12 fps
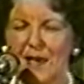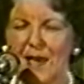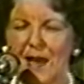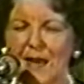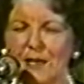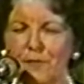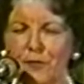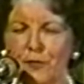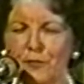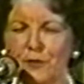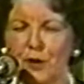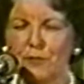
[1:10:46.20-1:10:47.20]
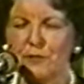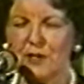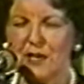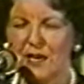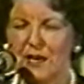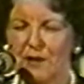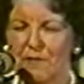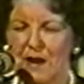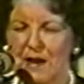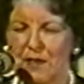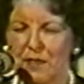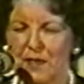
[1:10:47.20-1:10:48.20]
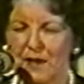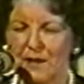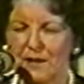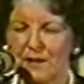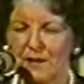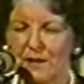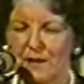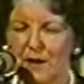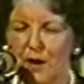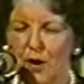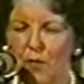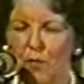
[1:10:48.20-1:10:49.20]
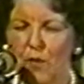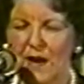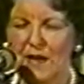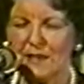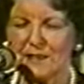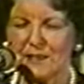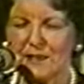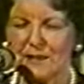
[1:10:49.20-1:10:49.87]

And if you don't hear anything, wait.